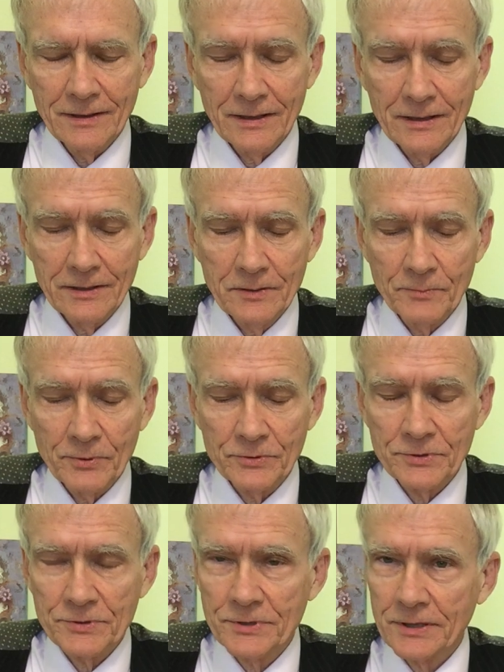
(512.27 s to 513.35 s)
A.
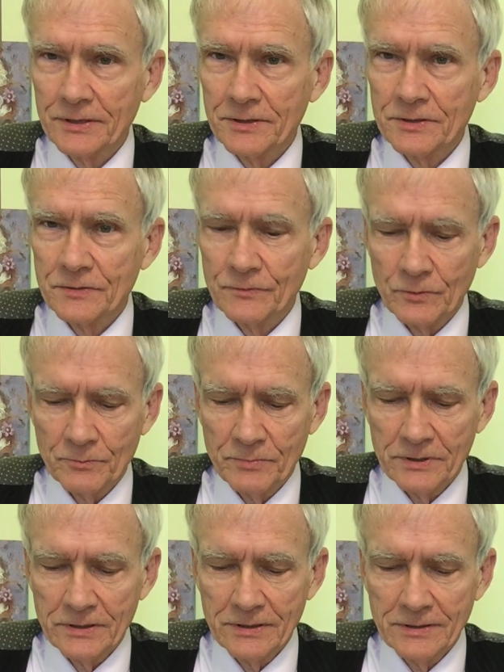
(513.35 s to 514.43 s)
Purchase tickets for
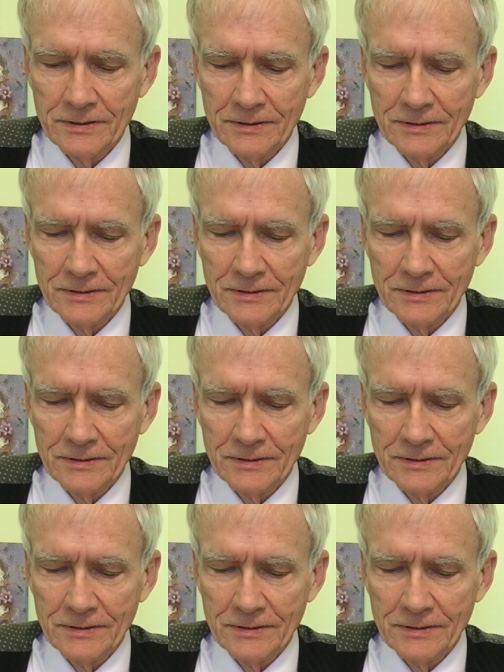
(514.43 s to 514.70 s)
B.